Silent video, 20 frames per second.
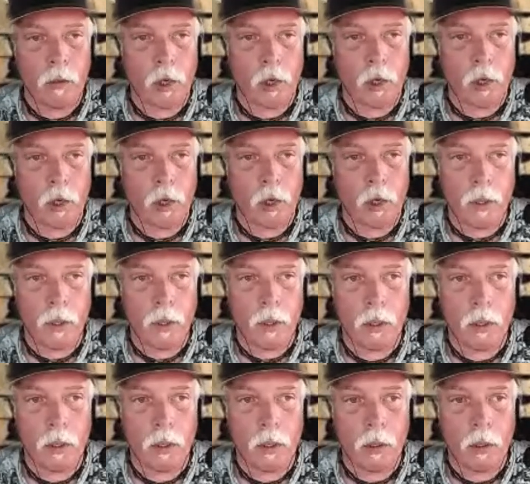so
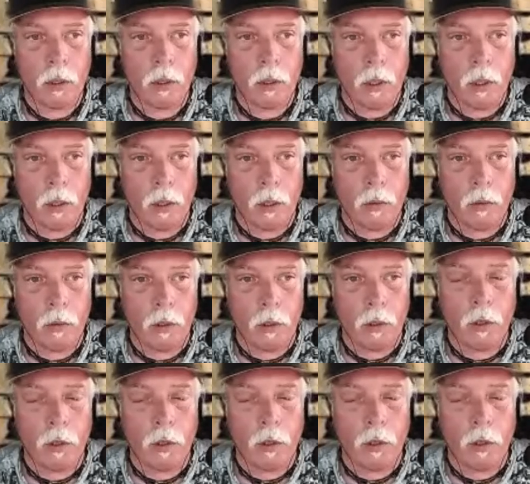
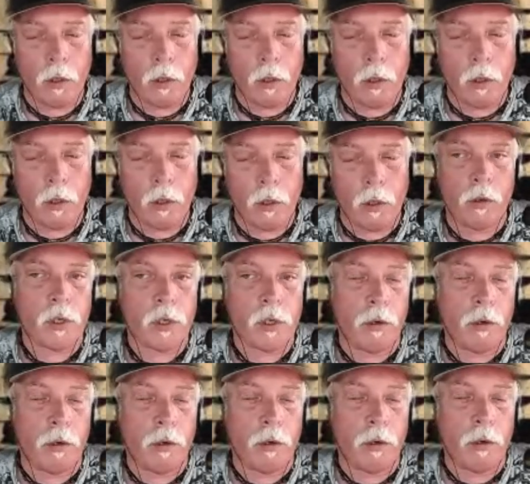there's
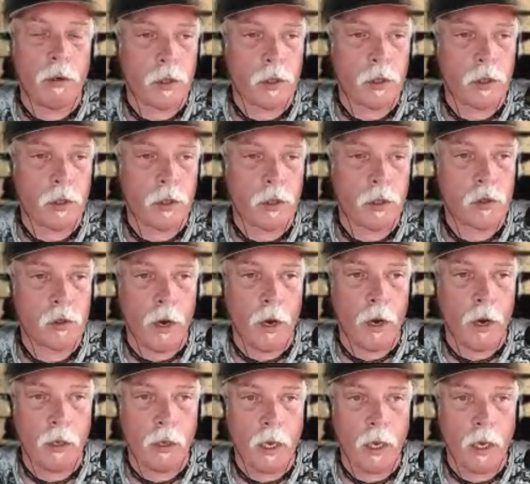interesting
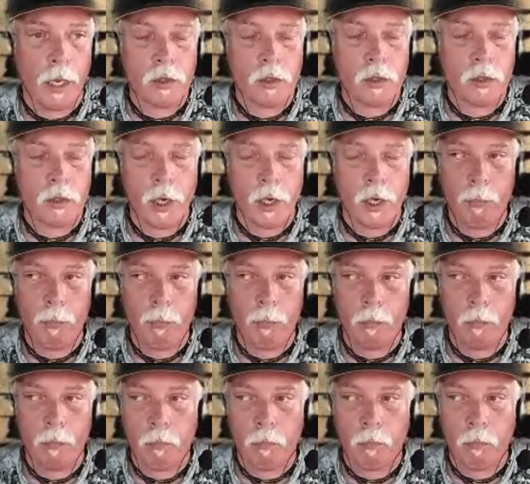story, and this
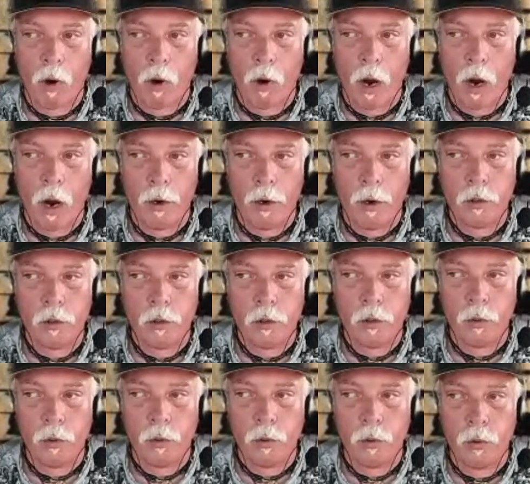happened prior
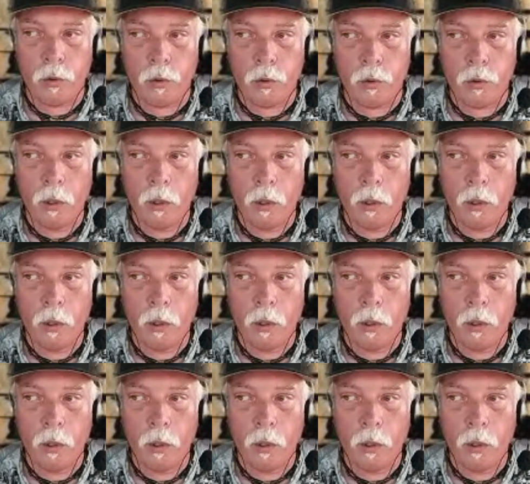to